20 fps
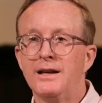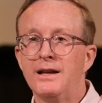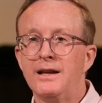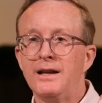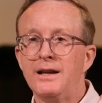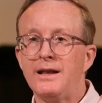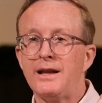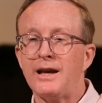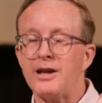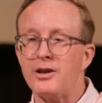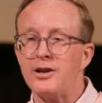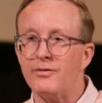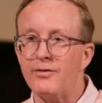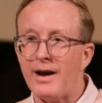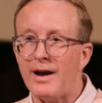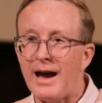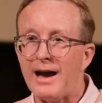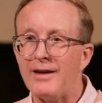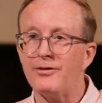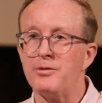that you've
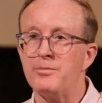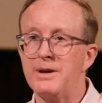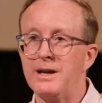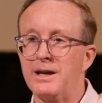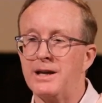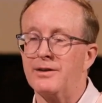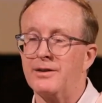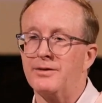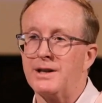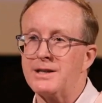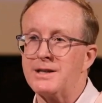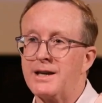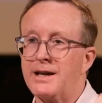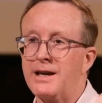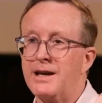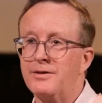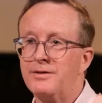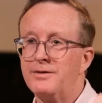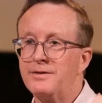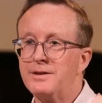ever been given as a
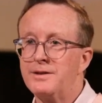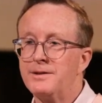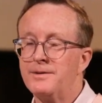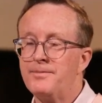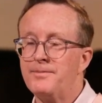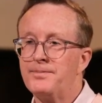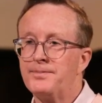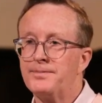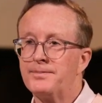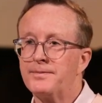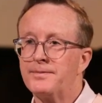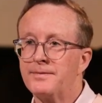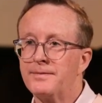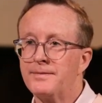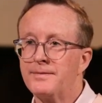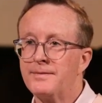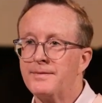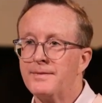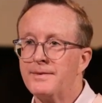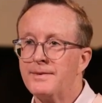gift,
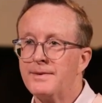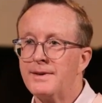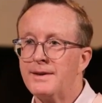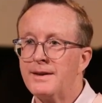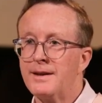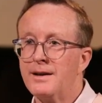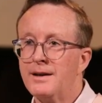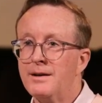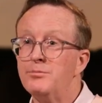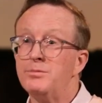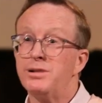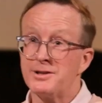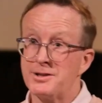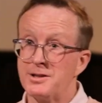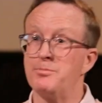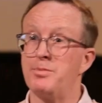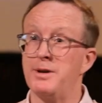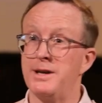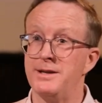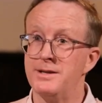plus the
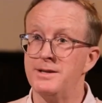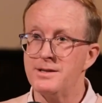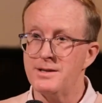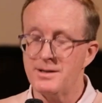peace.